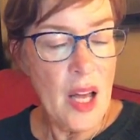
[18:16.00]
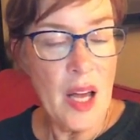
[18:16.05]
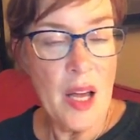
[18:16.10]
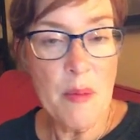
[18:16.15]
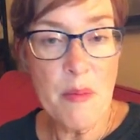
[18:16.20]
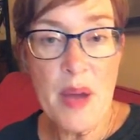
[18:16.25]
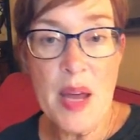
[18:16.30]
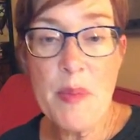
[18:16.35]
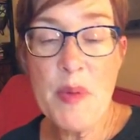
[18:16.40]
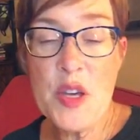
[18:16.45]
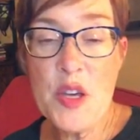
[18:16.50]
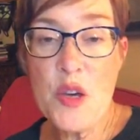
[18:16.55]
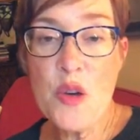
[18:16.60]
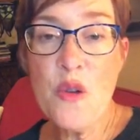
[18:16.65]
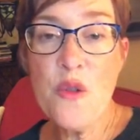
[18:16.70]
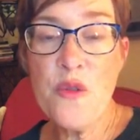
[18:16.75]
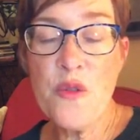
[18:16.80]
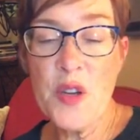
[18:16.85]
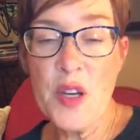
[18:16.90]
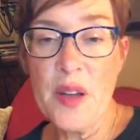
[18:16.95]
And maybe
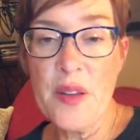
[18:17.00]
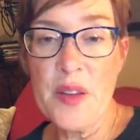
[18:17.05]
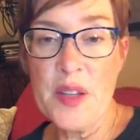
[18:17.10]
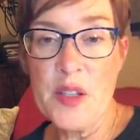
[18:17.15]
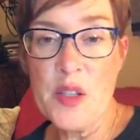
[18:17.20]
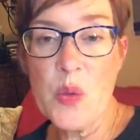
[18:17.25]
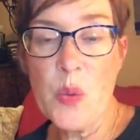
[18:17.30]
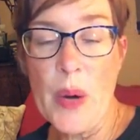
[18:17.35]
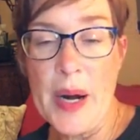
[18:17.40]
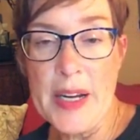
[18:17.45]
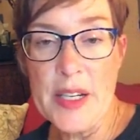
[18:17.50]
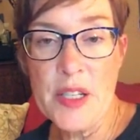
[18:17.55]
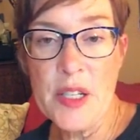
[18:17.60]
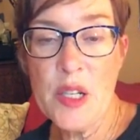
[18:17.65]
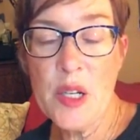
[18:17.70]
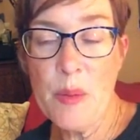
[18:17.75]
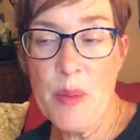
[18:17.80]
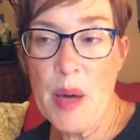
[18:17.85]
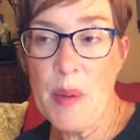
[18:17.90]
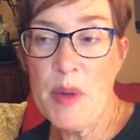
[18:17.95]
you feel this way
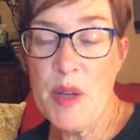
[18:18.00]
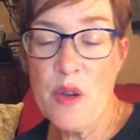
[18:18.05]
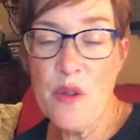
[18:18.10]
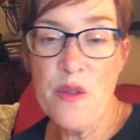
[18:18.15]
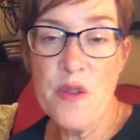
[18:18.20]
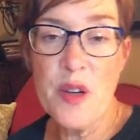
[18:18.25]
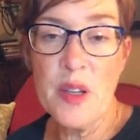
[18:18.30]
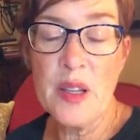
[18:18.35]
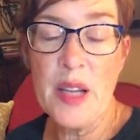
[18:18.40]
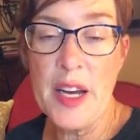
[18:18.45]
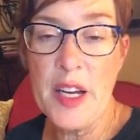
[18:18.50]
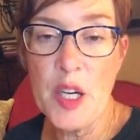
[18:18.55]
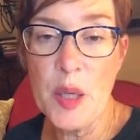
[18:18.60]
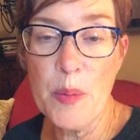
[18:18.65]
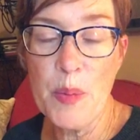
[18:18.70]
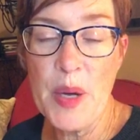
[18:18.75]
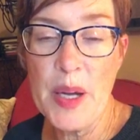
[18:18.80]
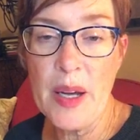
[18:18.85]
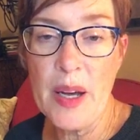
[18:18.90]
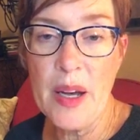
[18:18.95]
too. Maybe you feel like
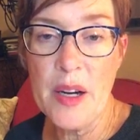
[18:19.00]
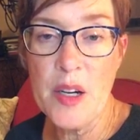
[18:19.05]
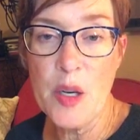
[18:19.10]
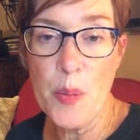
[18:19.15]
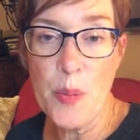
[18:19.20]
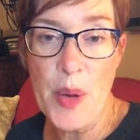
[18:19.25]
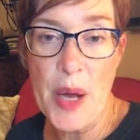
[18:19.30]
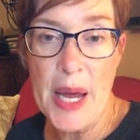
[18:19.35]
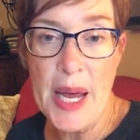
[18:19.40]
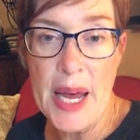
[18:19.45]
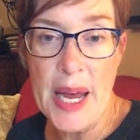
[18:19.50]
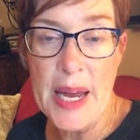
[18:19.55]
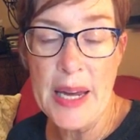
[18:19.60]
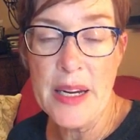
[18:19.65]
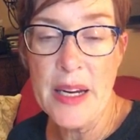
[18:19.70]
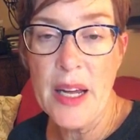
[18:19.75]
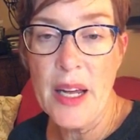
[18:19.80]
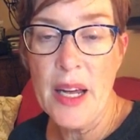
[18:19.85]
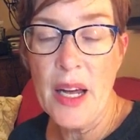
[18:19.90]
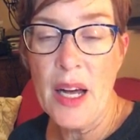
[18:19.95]
you're being
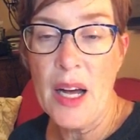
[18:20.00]
underpaid.